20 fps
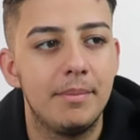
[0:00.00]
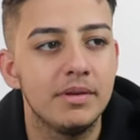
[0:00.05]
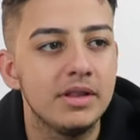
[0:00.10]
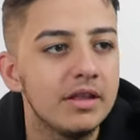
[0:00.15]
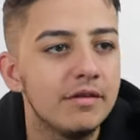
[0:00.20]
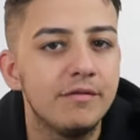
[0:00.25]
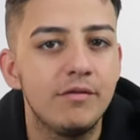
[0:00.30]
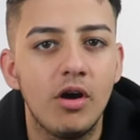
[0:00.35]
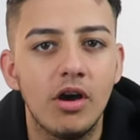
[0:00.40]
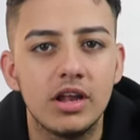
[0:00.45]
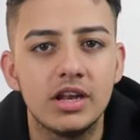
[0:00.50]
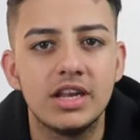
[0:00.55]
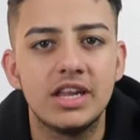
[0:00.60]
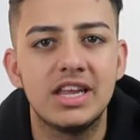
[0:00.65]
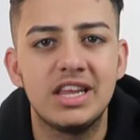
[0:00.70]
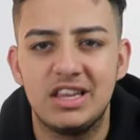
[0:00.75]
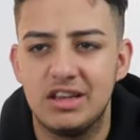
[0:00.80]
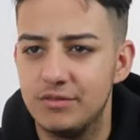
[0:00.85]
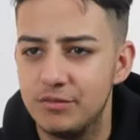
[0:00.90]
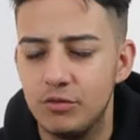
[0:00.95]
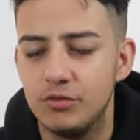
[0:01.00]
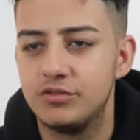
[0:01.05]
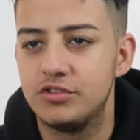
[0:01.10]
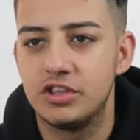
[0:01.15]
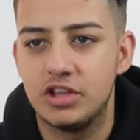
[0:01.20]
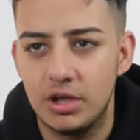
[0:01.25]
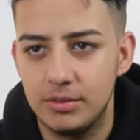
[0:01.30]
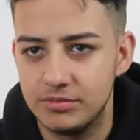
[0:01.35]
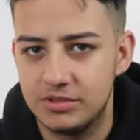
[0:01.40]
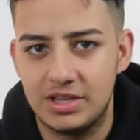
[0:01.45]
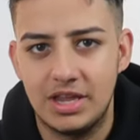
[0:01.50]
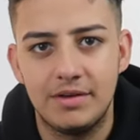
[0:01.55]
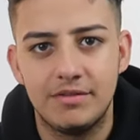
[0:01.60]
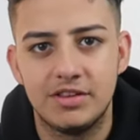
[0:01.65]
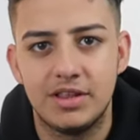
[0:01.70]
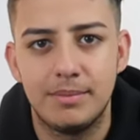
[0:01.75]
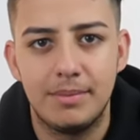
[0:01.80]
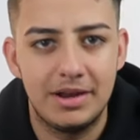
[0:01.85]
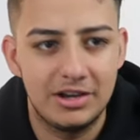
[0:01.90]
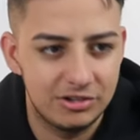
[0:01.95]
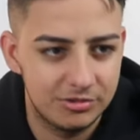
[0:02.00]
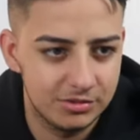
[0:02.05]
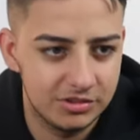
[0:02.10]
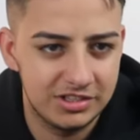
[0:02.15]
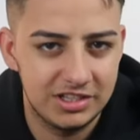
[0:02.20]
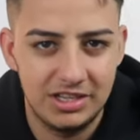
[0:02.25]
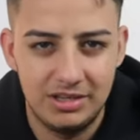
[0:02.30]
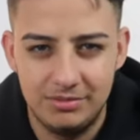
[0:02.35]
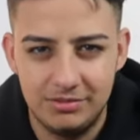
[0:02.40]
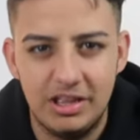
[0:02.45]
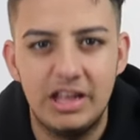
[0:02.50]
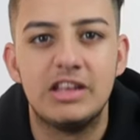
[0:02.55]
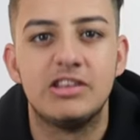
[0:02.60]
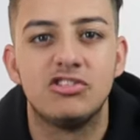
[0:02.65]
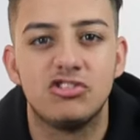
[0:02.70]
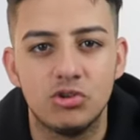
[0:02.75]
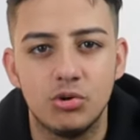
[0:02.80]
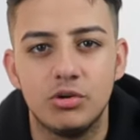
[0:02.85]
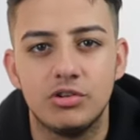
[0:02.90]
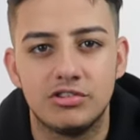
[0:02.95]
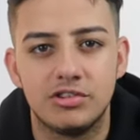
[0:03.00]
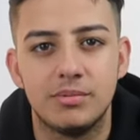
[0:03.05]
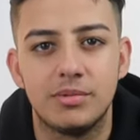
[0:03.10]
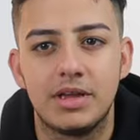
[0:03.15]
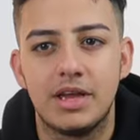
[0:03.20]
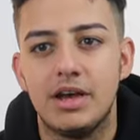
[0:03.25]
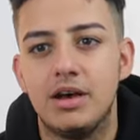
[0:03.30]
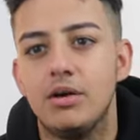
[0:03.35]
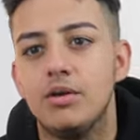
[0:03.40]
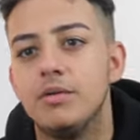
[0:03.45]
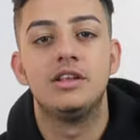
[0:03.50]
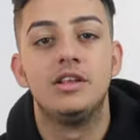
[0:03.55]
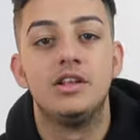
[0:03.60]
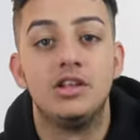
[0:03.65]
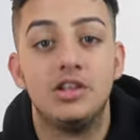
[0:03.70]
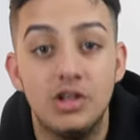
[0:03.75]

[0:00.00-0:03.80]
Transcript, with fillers: but they finally have obviously come together, their management teams, and sorted something out.